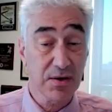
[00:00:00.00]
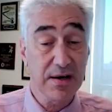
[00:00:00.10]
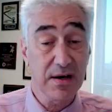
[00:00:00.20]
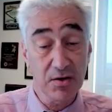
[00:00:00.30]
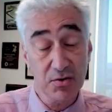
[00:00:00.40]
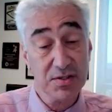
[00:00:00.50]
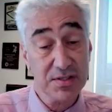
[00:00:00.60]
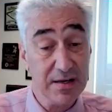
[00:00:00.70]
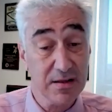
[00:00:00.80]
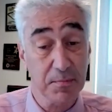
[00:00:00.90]
And
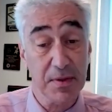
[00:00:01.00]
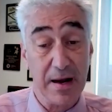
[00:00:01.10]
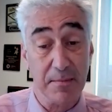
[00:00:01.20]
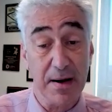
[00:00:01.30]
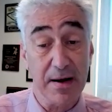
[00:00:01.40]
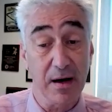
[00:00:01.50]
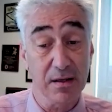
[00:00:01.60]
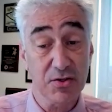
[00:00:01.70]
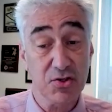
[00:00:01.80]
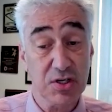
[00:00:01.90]
understanding the plaque
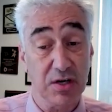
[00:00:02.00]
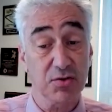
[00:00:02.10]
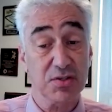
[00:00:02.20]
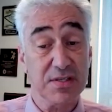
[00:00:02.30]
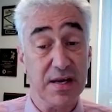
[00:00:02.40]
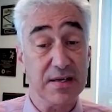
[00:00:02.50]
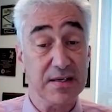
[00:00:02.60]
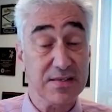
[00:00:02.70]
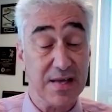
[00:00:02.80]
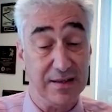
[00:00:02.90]
biology, understanding
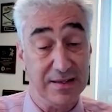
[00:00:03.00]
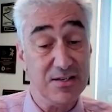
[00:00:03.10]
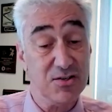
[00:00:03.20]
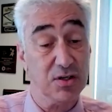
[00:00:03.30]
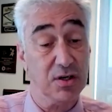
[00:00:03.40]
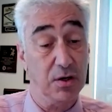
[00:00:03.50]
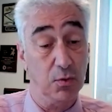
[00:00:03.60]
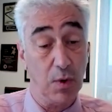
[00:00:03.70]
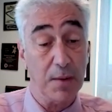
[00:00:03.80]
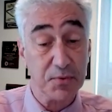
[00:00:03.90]
is that lesion going to
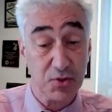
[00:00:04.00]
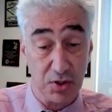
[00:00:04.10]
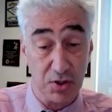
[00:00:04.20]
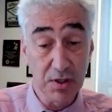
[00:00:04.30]
rupture?